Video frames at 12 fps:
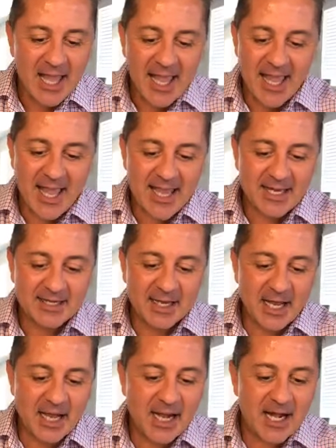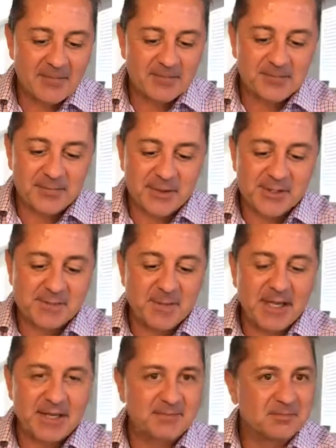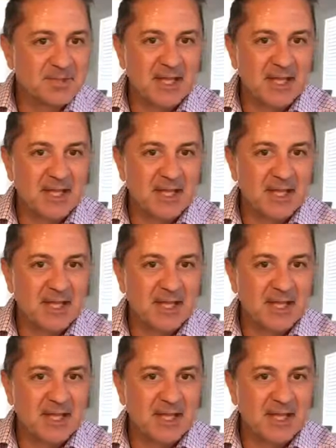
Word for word: And the smell,